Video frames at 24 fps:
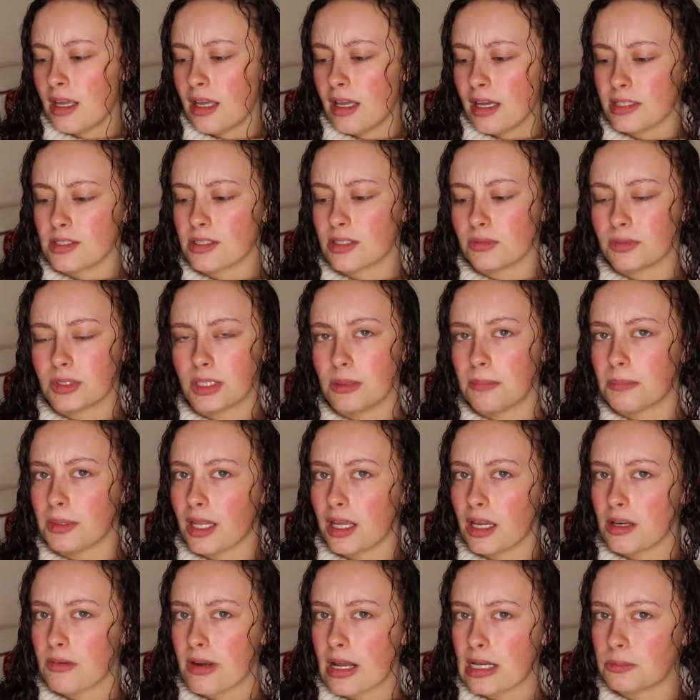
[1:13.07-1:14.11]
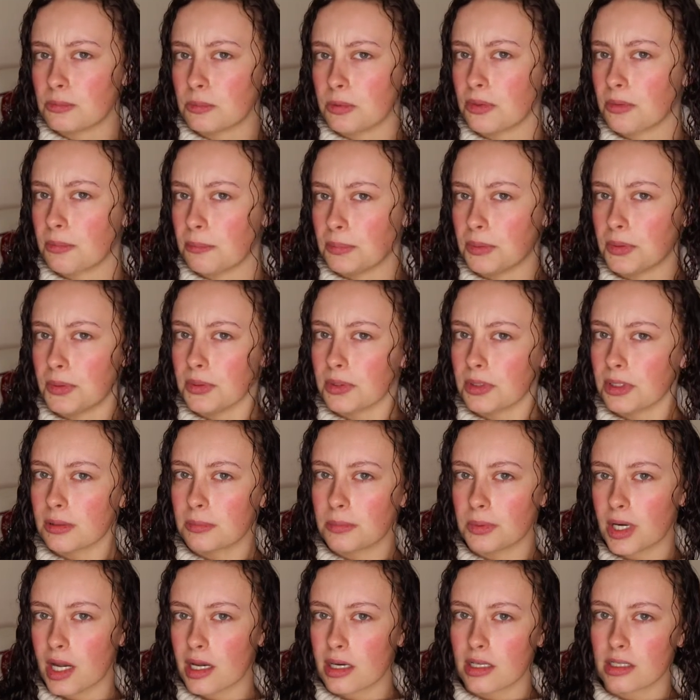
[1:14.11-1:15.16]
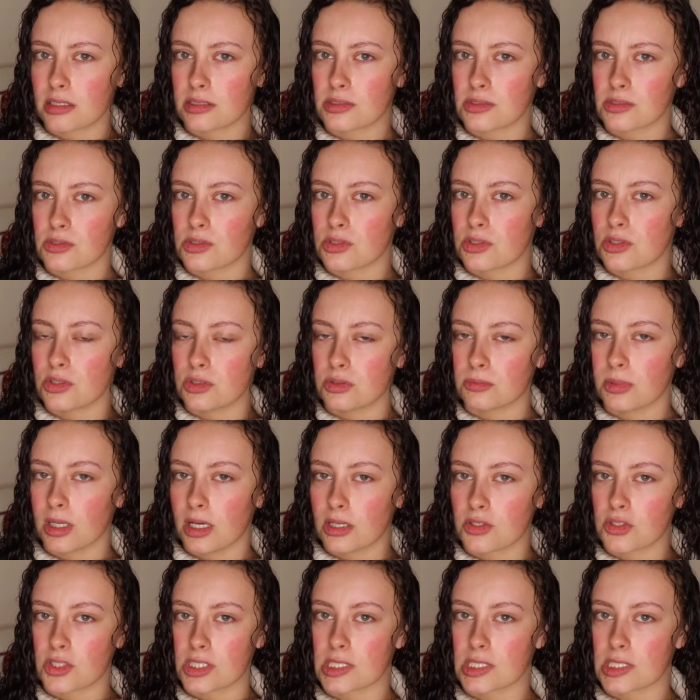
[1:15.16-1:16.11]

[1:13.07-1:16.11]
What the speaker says: I don't really play around with PUR products too much,